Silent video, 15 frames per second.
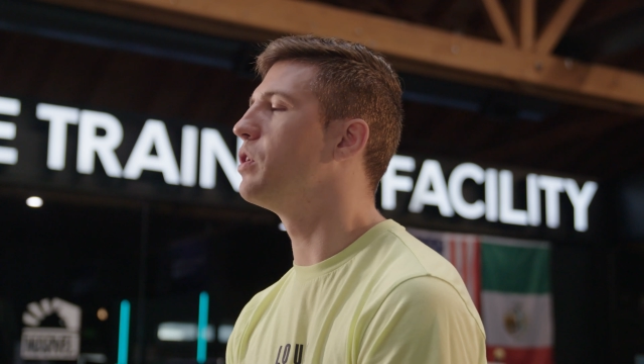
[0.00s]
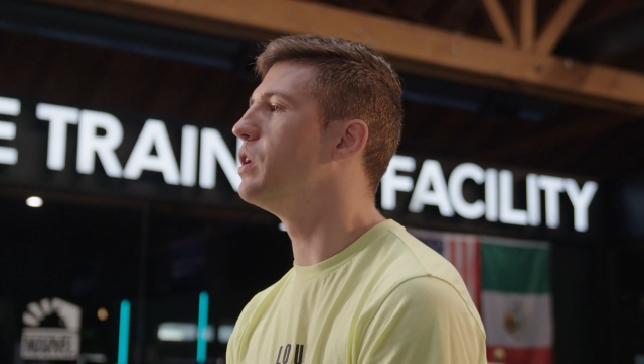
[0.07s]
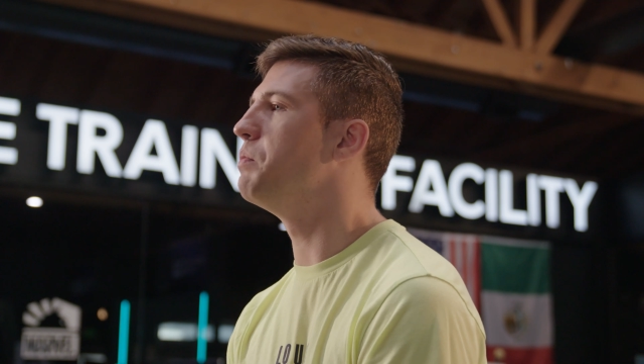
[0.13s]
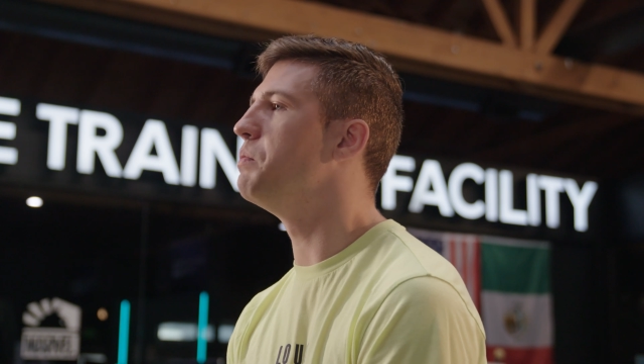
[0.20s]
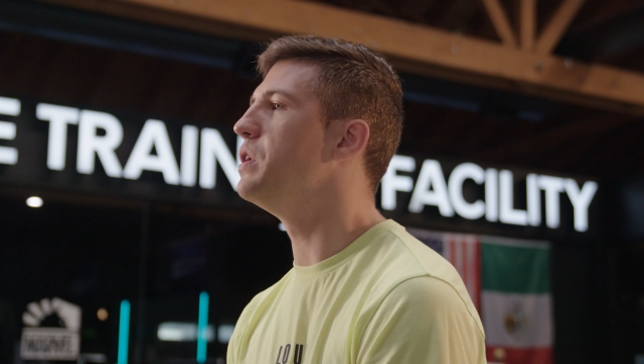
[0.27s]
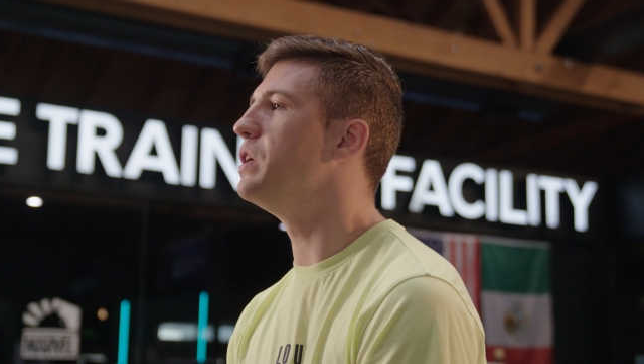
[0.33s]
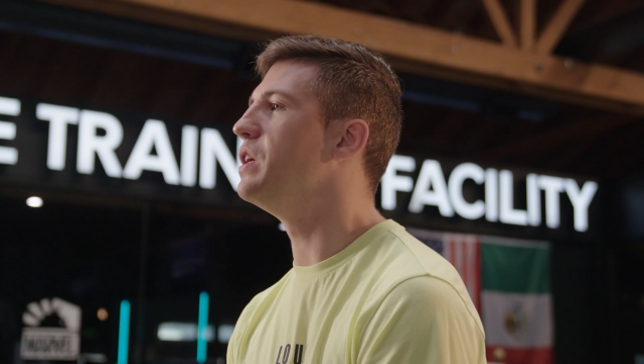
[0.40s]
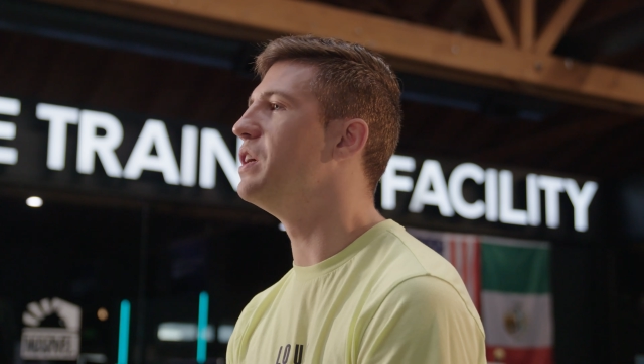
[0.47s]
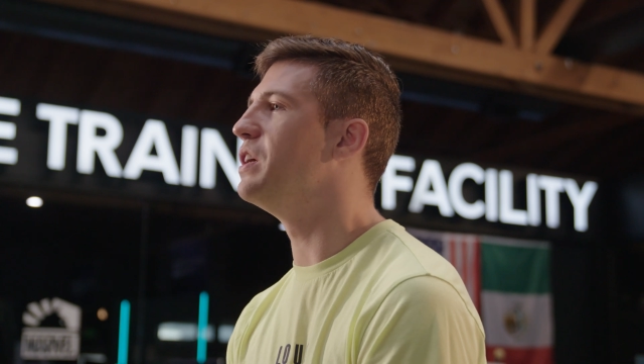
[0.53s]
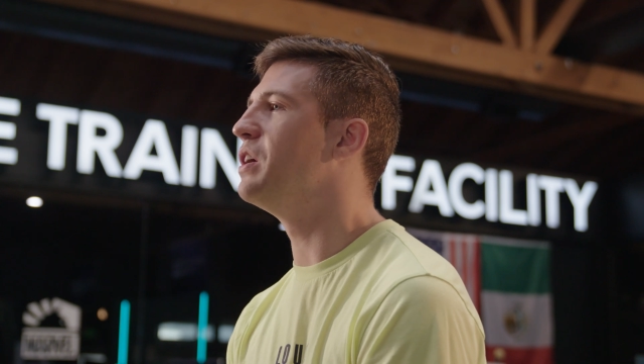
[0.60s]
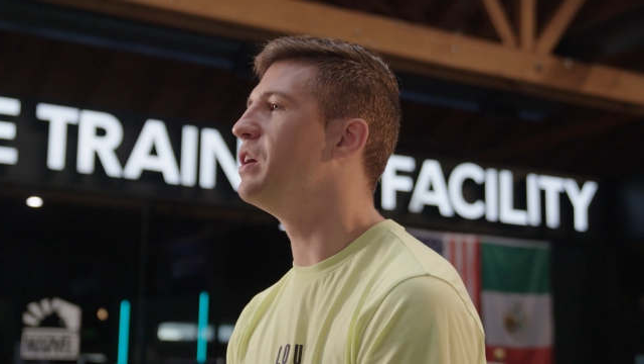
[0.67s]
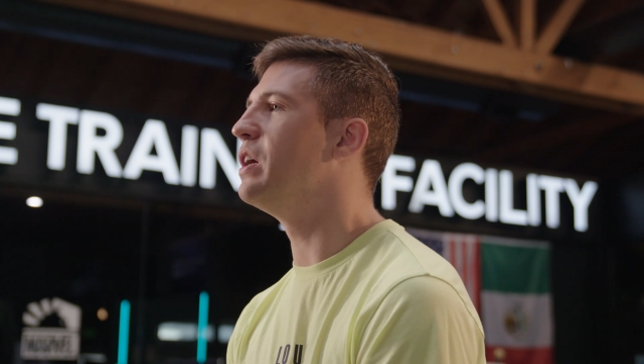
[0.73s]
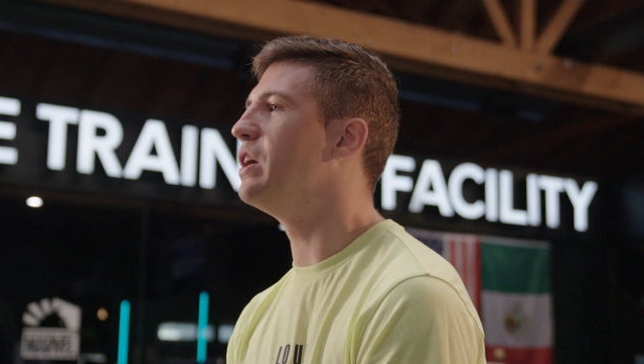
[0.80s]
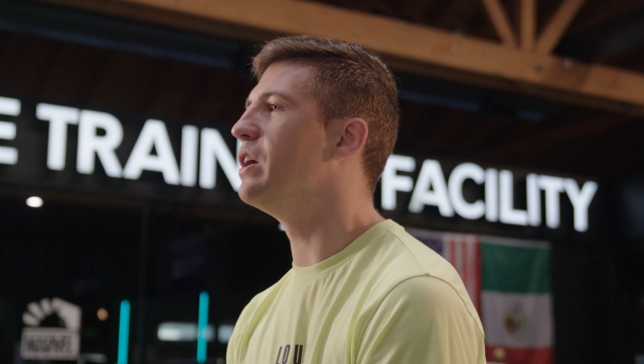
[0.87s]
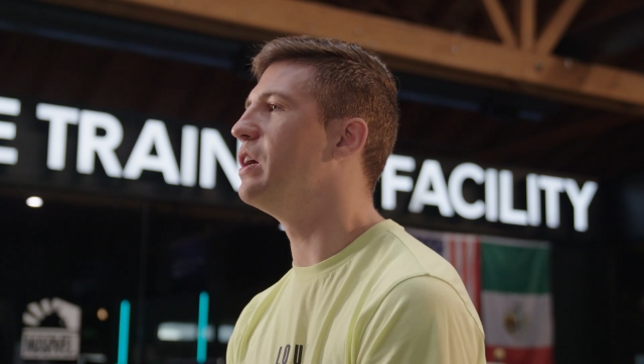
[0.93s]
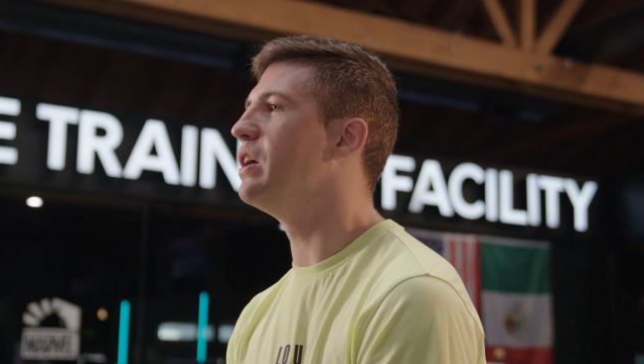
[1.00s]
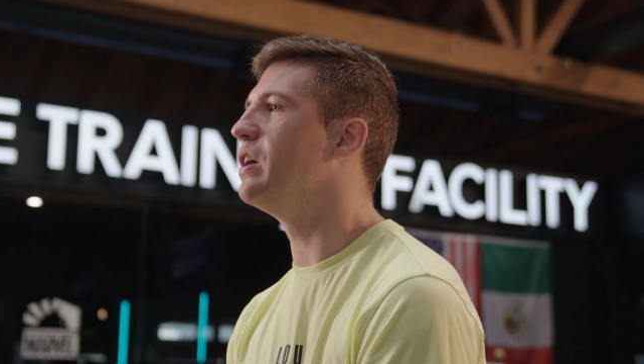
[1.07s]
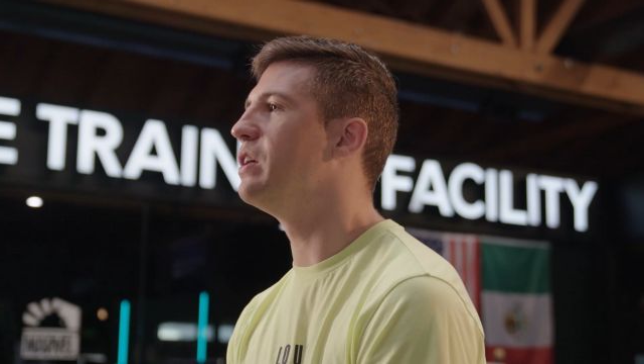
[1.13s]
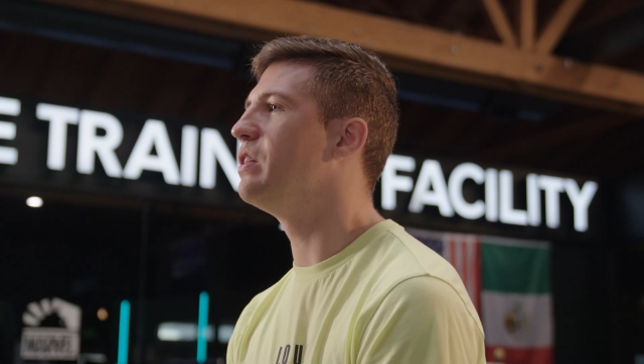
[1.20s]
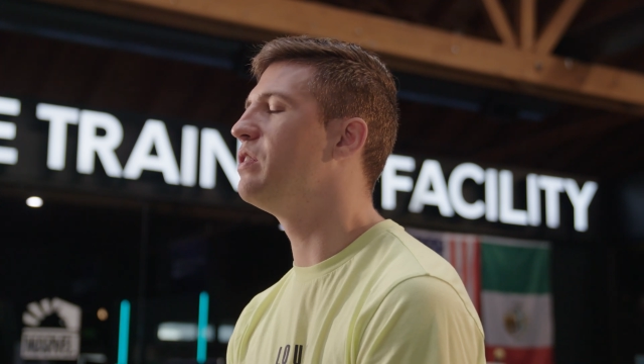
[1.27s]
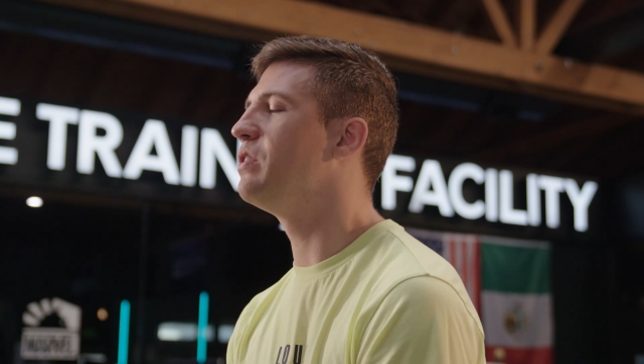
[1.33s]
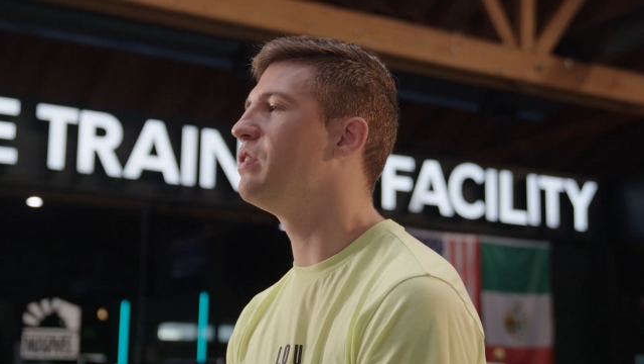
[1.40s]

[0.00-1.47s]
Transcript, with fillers: We're going to be a